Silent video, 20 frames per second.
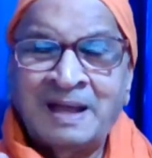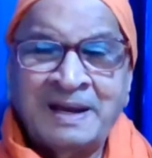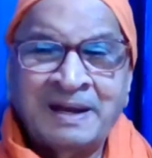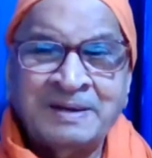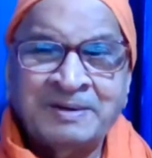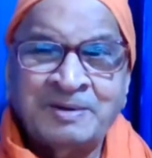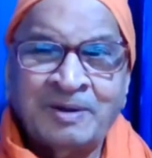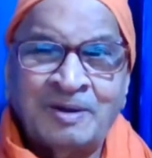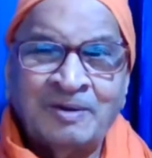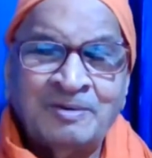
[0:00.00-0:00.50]

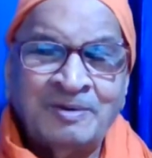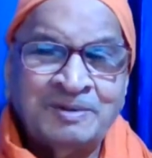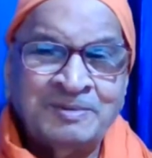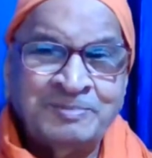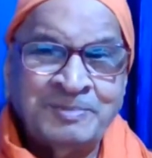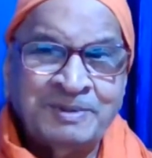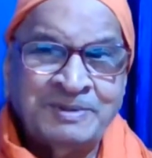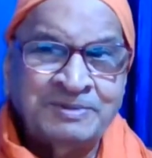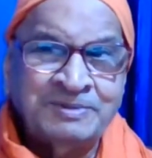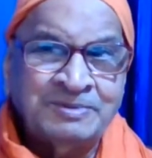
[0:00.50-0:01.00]
Direct
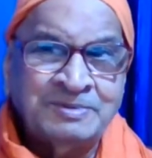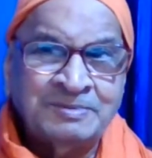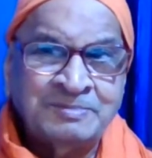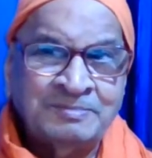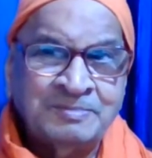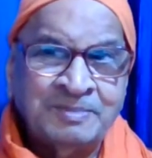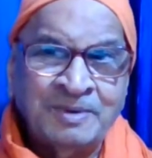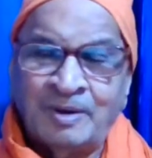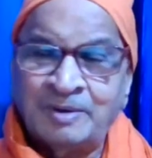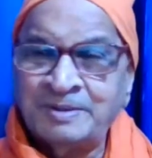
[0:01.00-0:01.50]
always
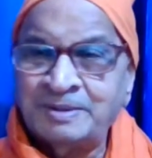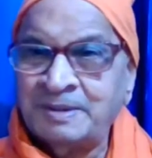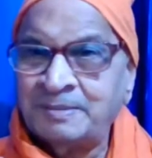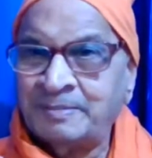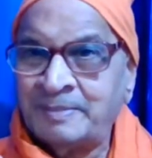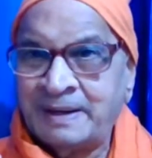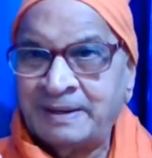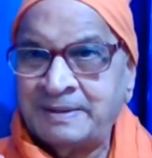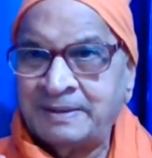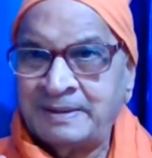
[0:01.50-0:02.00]
means beyond
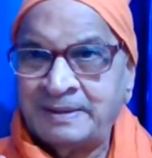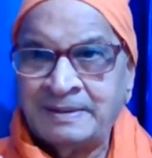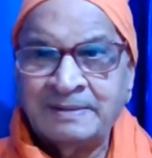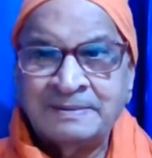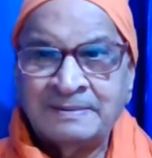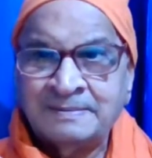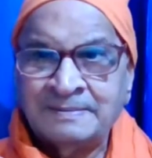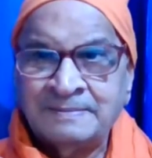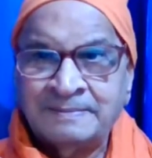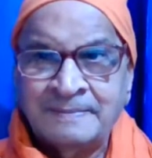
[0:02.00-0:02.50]
the mind.
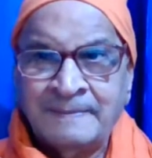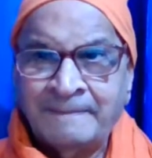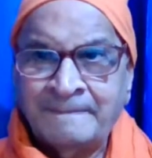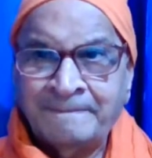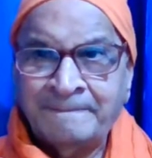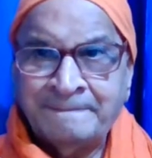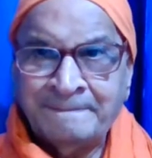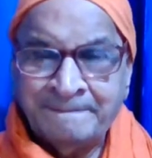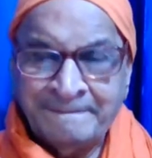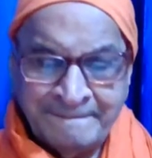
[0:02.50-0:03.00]
No?
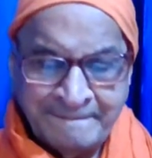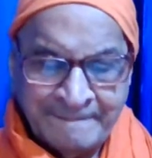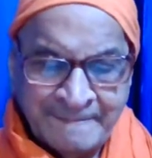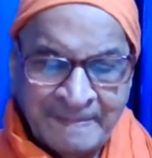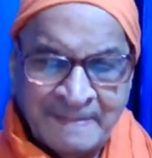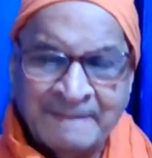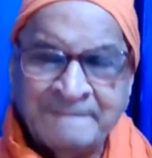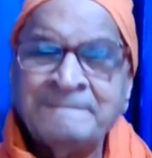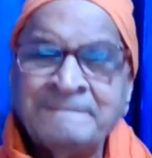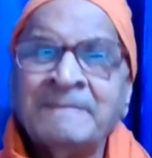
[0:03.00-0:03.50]

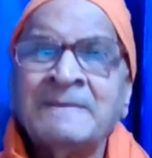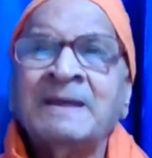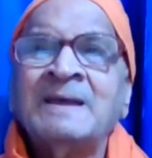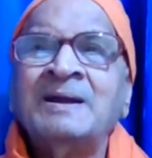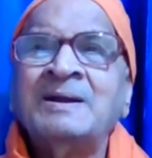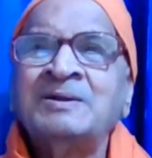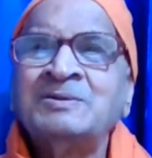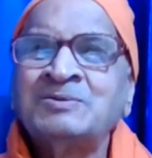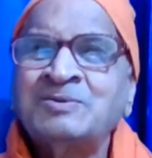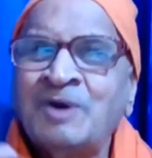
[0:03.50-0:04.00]

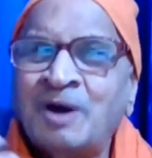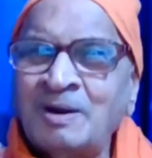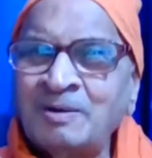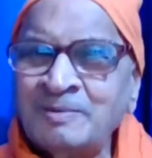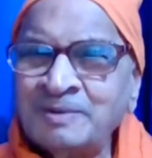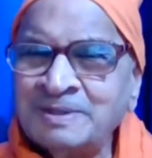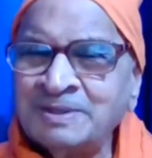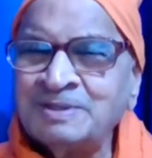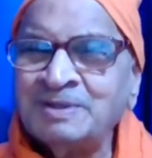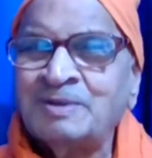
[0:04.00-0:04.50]
It is
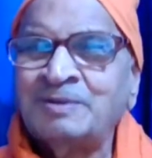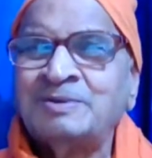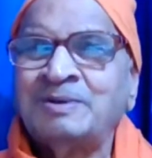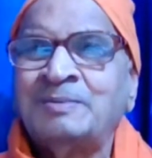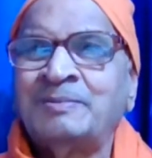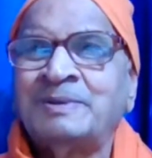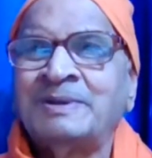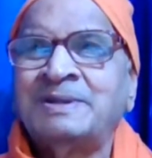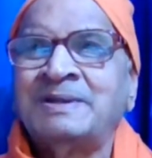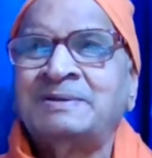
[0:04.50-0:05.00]
called vision
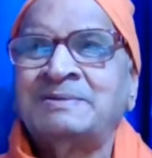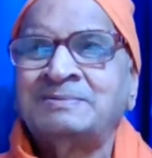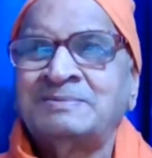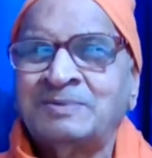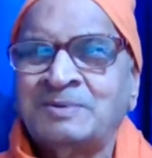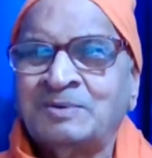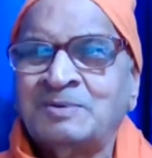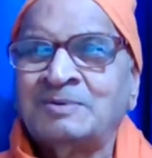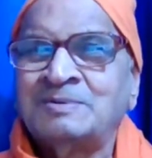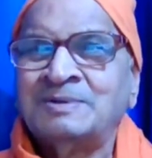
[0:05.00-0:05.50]
of the
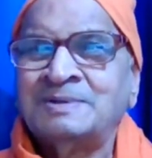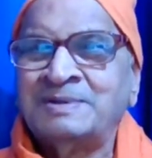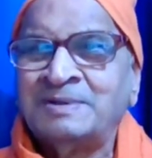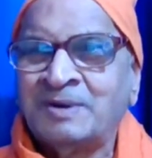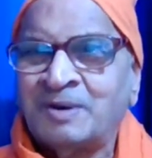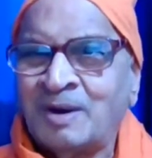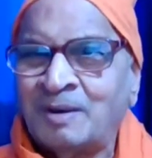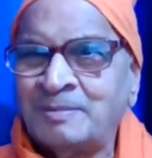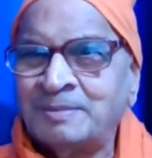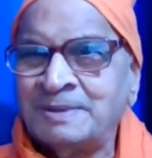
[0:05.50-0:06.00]
mother
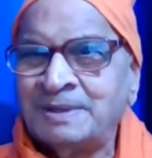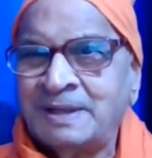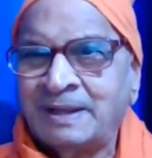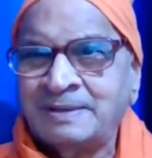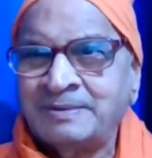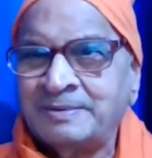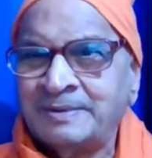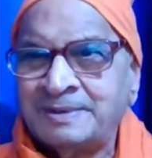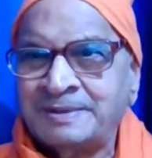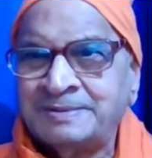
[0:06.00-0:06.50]
in the common
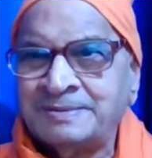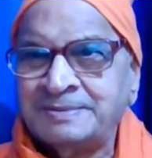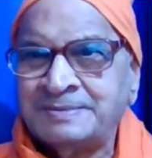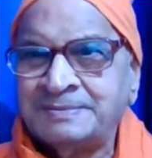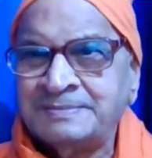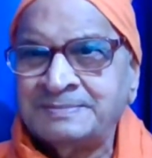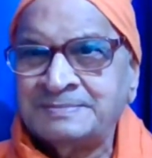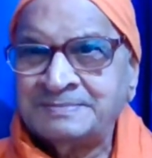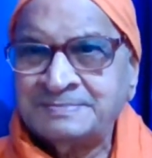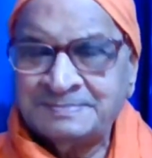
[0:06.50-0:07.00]

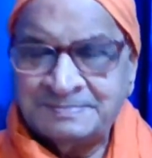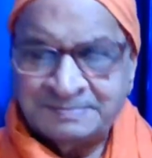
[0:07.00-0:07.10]
language.